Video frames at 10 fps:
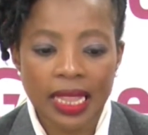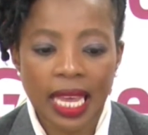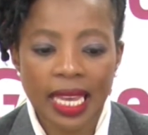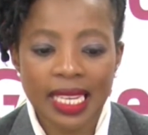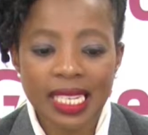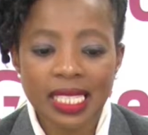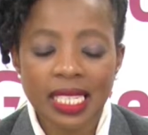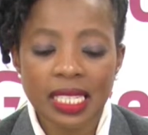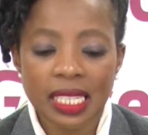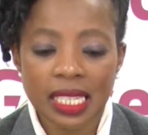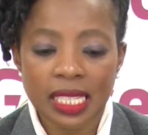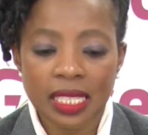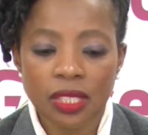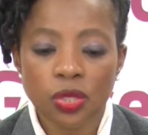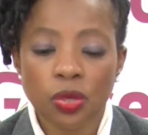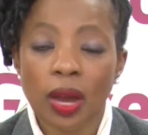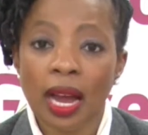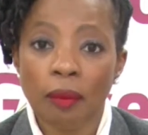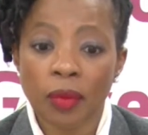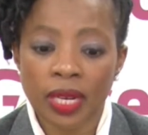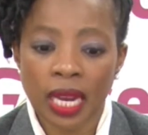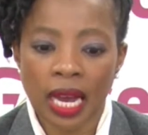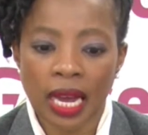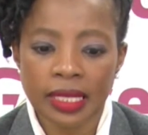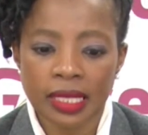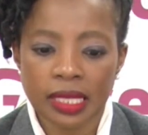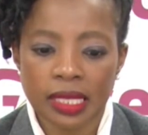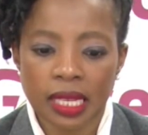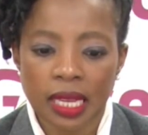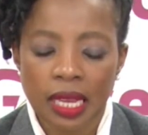there is a need to harmonize